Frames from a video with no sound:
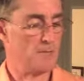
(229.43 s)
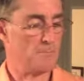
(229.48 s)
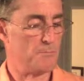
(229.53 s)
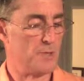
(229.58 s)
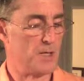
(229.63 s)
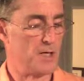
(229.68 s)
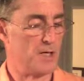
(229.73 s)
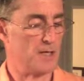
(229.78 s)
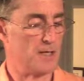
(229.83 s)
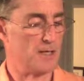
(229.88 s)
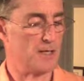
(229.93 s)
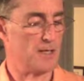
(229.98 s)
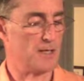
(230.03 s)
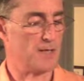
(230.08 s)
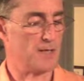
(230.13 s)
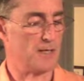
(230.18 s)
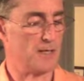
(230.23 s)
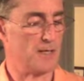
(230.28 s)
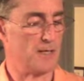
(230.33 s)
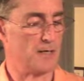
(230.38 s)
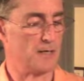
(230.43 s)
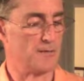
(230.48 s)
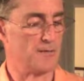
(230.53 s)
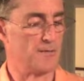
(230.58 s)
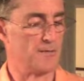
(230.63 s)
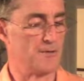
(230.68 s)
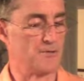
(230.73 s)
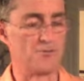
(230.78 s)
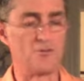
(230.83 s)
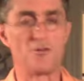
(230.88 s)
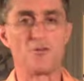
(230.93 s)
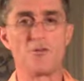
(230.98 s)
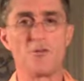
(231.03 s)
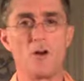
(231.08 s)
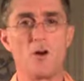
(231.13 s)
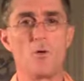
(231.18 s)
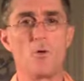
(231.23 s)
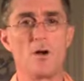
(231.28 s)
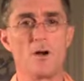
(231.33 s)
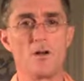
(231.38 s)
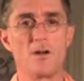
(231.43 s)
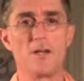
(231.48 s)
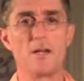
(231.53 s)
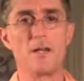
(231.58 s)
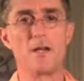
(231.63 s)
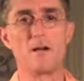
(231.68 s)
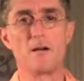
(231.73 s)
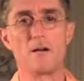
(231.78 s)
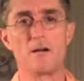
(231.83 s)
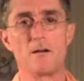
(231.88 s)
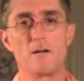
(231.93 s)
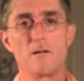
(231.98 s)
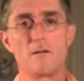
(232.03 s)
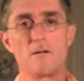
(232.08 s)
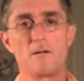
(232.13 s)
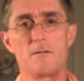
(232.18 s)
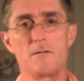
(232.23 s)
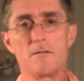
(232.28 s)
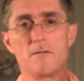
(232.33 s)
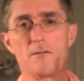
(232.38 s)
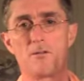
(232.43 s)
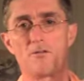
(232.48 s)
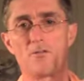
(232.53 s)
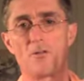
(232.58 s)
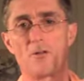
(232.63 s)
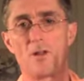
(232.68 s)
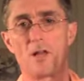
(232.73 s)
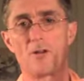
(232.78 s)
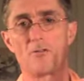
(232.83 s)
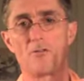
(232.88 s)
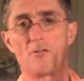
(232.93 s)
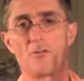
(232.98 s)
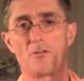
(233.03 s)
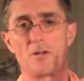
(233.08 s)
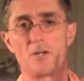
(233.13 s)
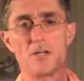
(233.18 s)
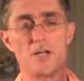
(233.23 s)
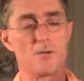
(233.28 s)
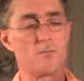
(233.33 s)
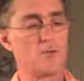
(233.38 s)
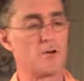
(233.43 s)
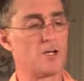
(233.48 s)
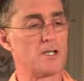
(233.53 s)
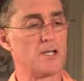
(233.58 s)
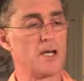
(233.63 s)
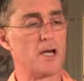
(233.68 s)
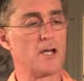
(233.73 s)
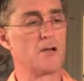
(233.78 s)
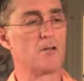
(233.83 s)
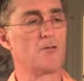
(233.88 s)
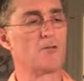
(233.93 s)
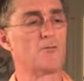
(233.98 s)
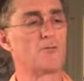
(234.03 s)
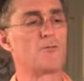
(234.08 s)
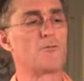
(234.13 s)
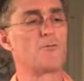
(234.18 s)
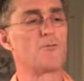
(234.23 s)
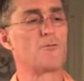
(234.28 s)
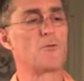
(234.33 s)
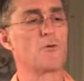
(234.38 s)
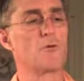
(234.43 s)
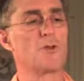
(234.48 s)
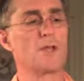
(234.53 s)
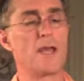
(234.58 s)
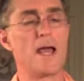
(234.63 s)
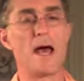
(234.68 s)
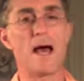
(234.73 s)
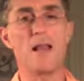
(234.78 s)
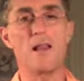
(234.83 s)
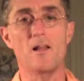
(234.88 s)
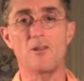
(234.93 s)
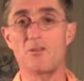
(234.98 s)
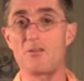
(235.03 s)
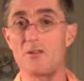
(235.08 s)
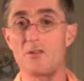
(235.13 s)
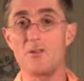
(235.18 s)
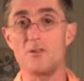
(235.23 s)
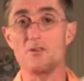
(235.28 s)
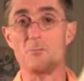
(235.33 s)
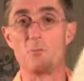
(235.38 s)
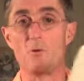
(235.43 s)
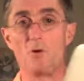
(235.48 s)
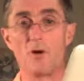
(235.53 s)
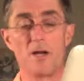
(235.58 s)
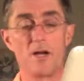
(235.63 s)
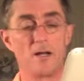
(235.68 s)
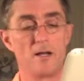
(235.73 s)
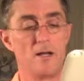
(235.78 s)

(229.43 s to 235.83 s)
But there's just nowhere near the selection of contemporary titles for the Alex at this point